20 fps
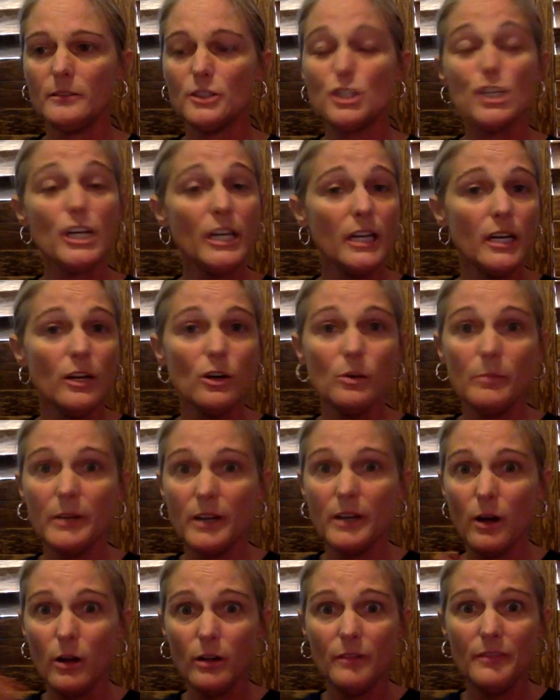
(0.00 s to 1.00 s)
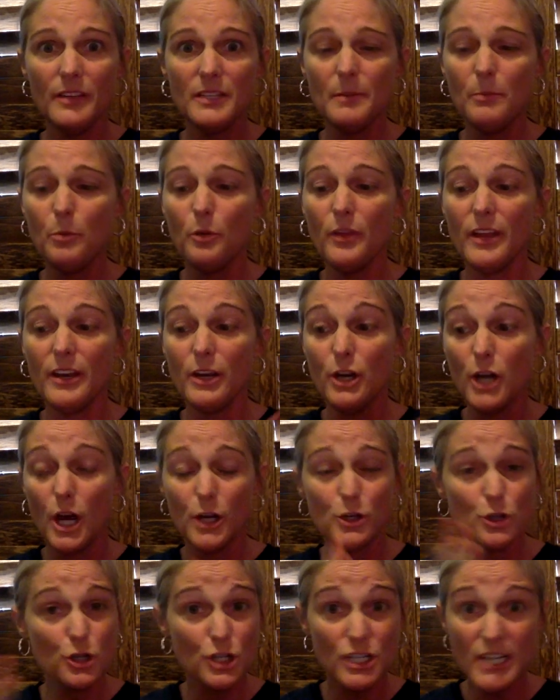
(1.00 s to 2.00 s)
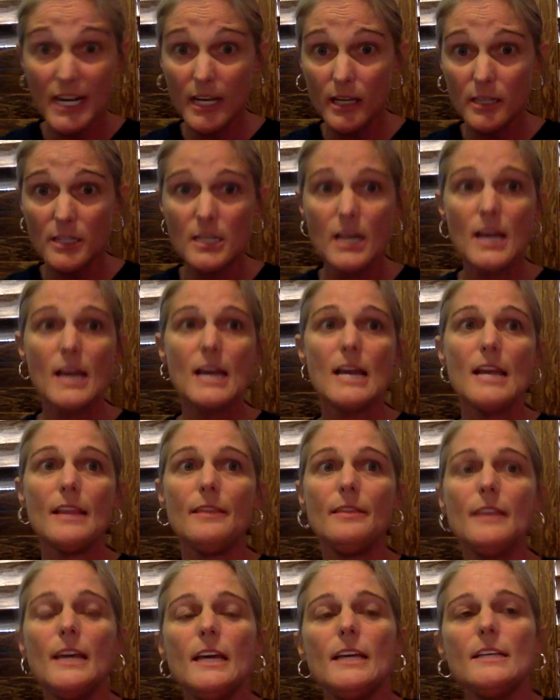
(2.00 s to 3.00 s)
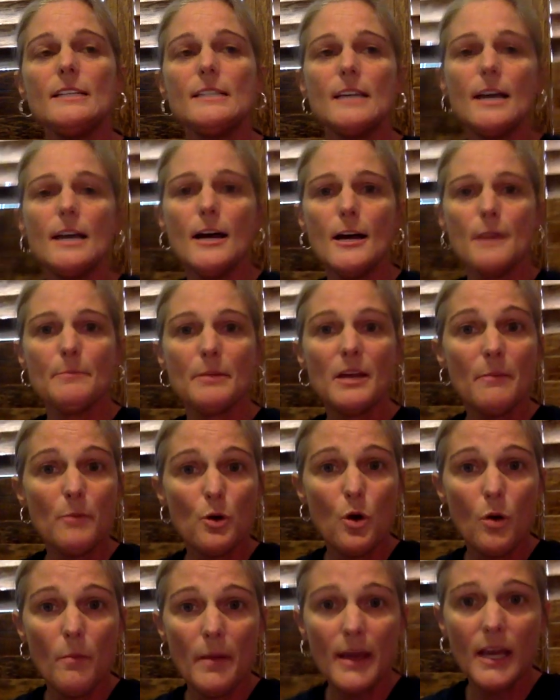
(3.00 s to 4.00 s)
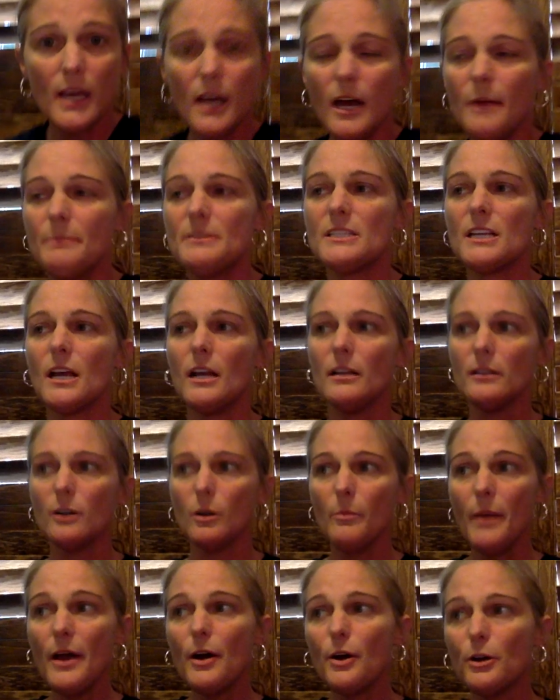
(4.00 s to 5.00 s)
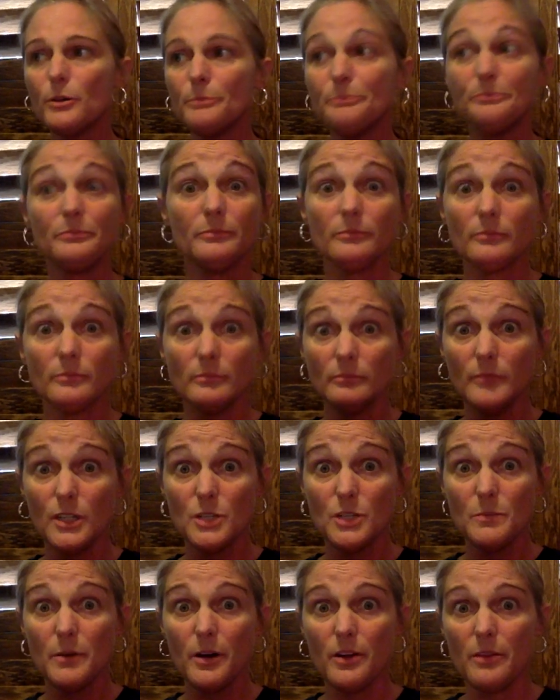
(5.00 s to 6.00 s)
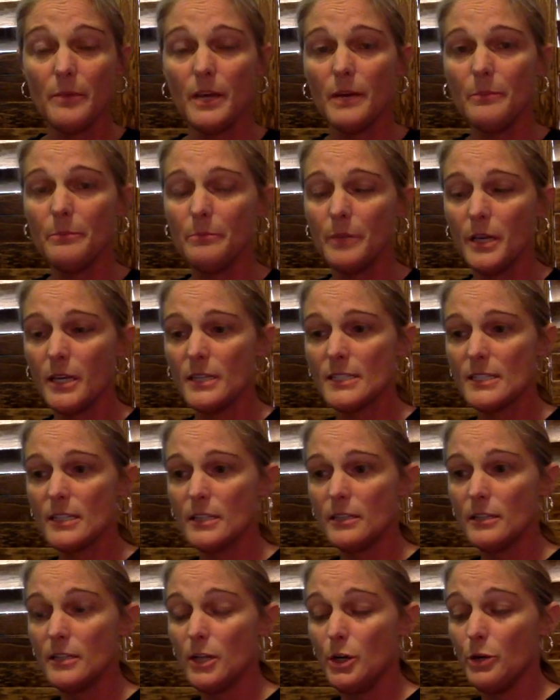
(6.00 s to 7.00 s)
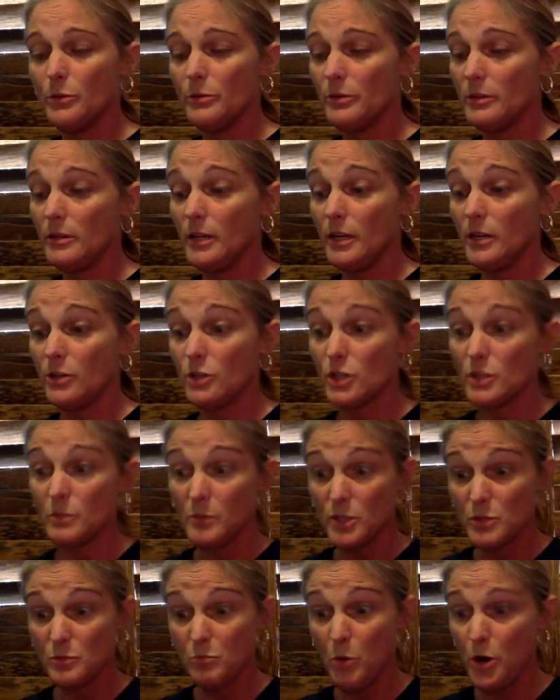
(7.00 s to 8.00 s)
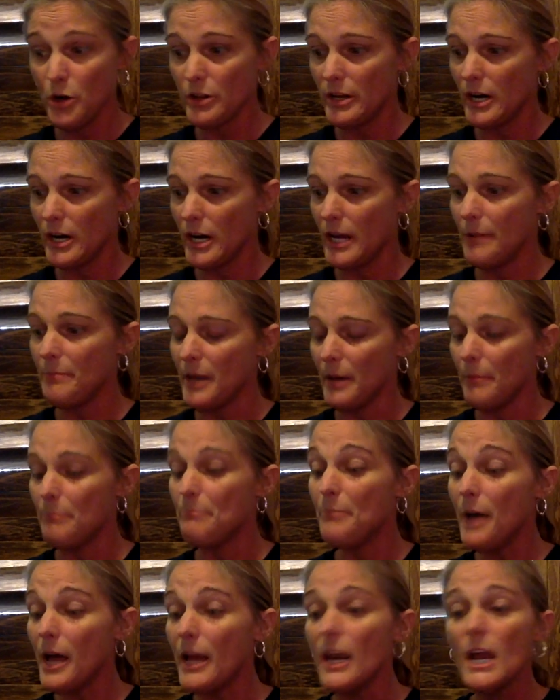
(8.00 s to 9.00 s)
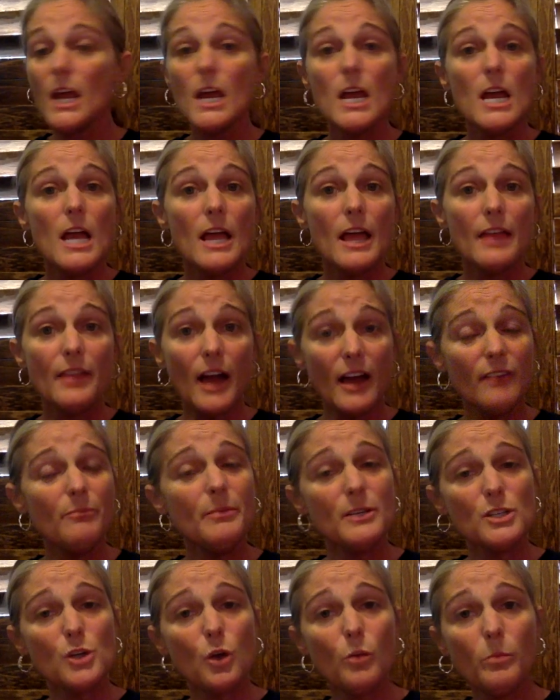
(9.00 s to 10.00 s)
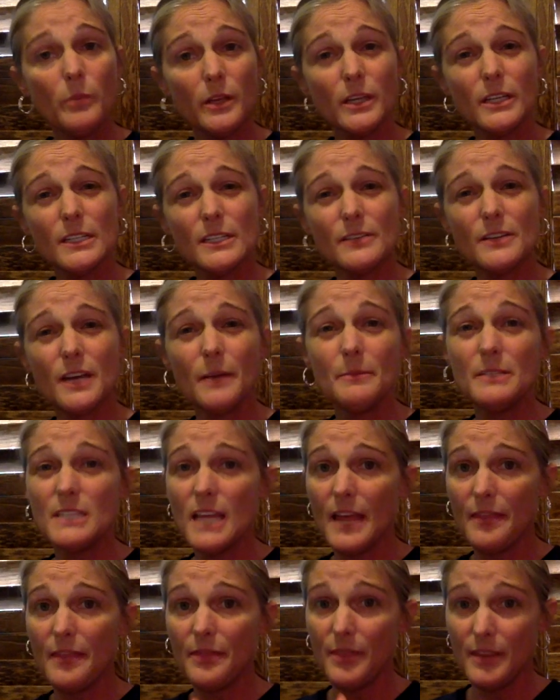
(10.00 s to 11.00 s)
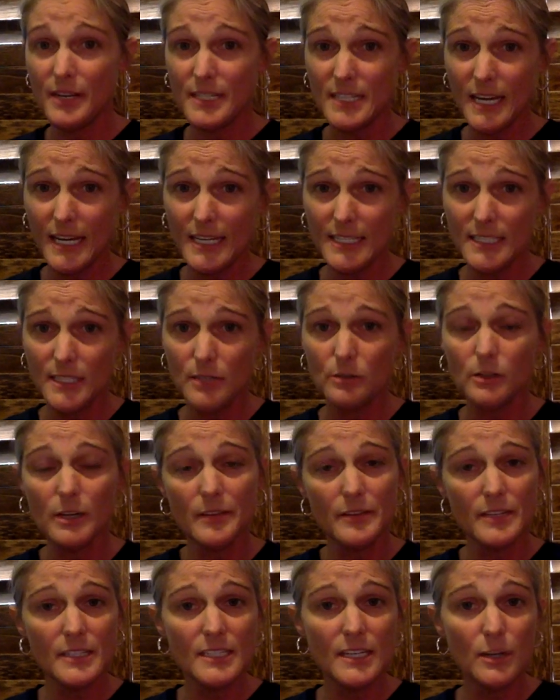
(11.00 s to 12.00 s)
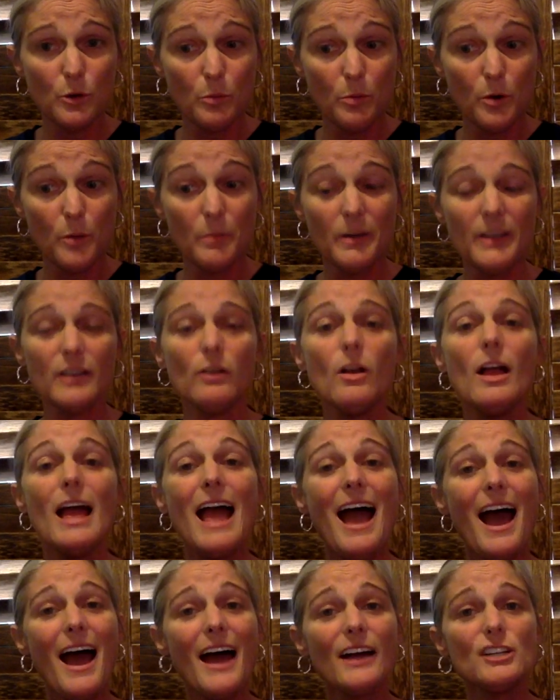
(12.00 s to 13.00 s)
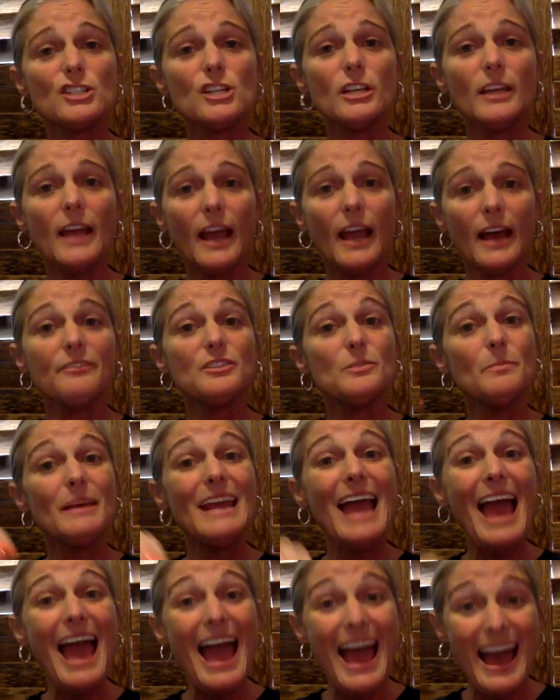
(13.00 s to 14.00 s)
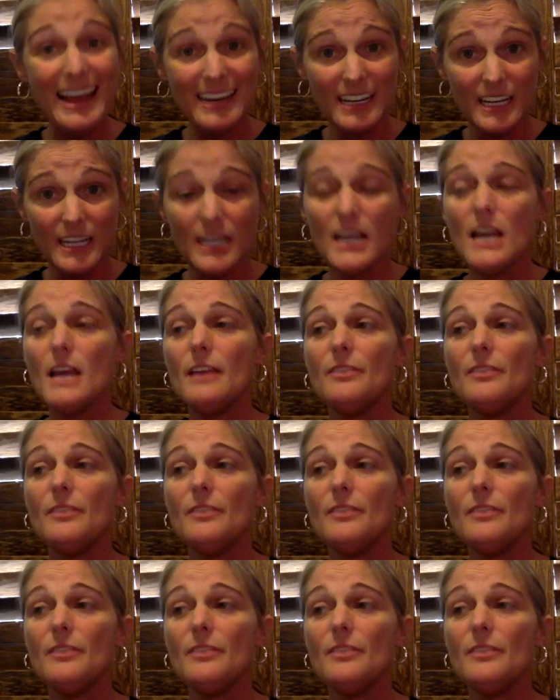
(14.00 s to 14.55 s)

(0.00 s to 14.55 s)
Gene Gilman, all of these people that understand these chemical makeups a little better, much better than me, because they are just much smarter than I am. But I've been told millions of times that the diacetyl and the acetyl propionyl actually have to be added.